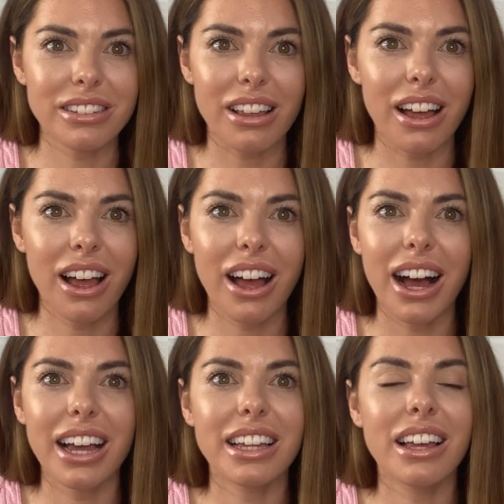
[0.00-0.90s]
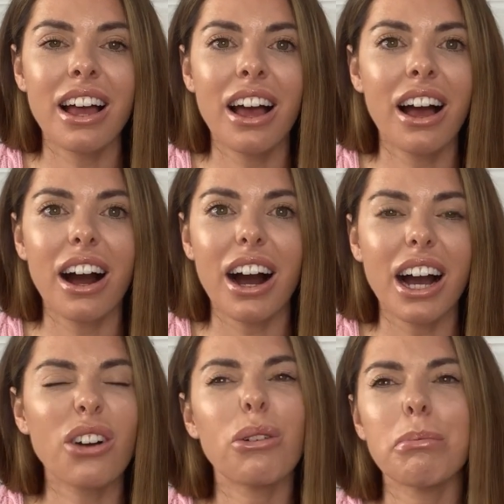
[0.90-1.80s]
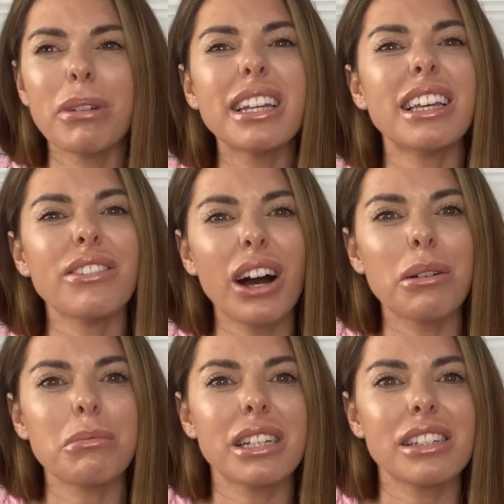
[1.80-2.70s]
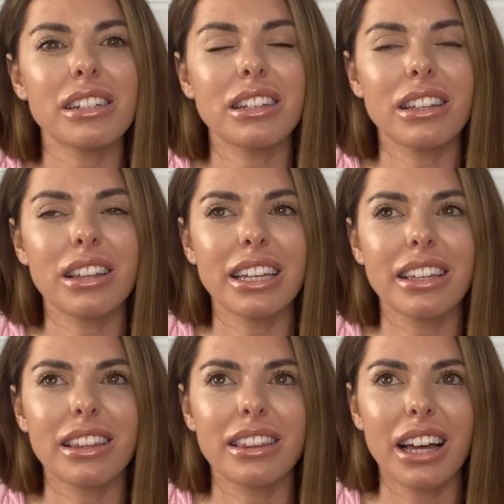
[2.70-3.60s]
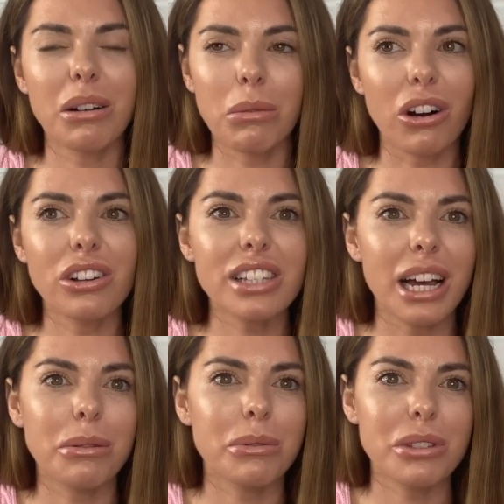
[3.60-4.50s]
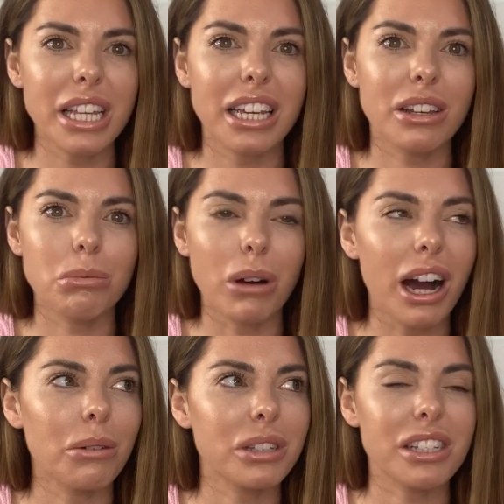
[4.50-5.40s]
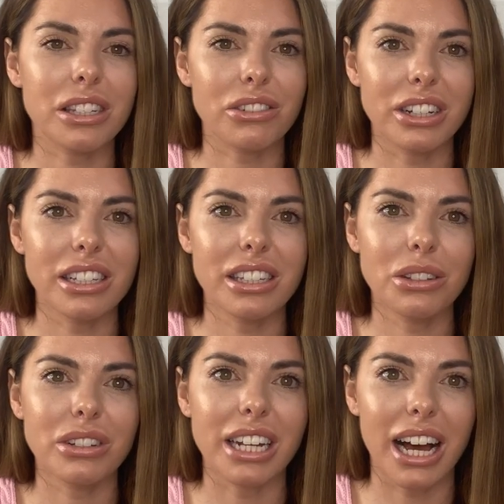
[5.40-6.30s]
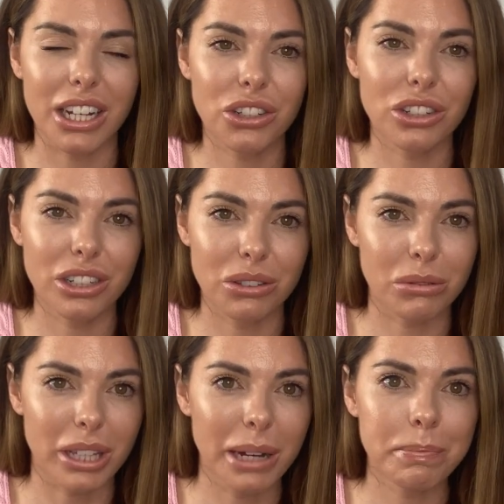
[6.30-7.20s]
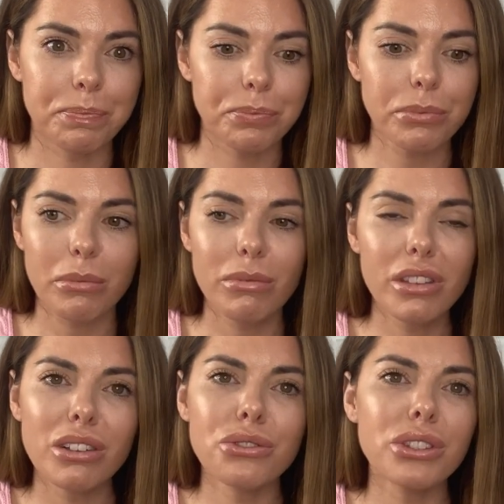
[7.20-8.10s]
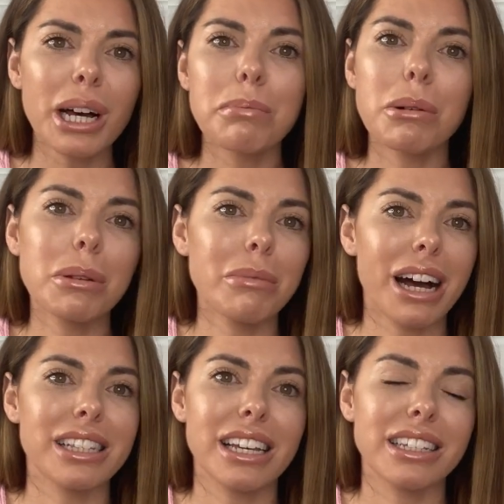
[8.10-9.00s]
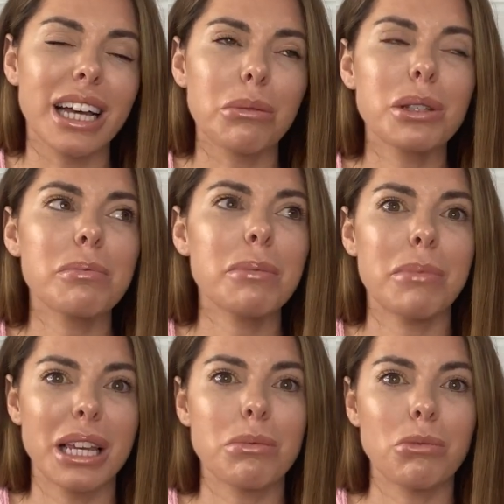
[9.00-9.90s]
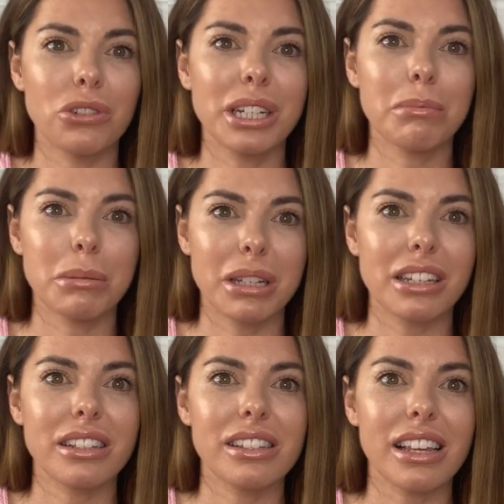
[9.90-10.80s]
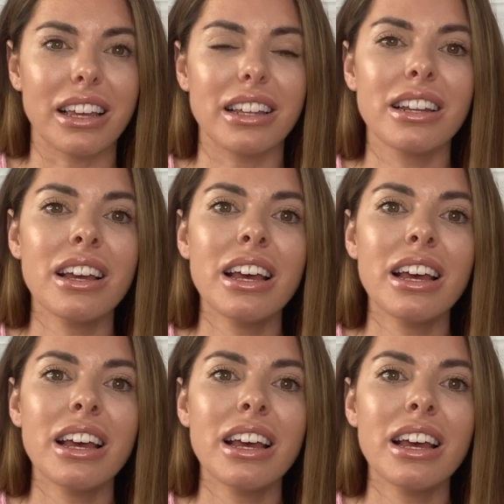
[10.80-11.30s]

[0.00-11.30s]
is that? I couldn't believe how amazing that was. I was like, wow, this is crazy, you can actually do that. So that put my mind at, that was my main worry and my main concern.